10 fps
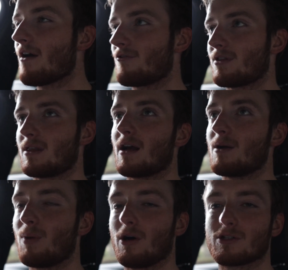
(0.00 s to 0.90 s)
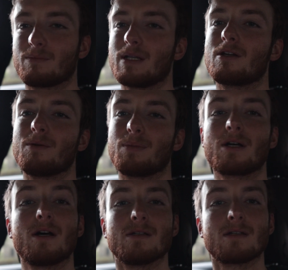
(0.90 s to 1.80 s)
everything I possibly could,
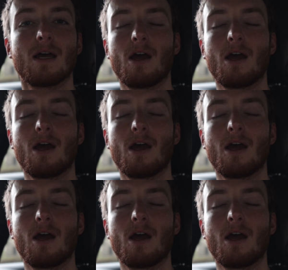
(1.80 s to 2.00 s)
because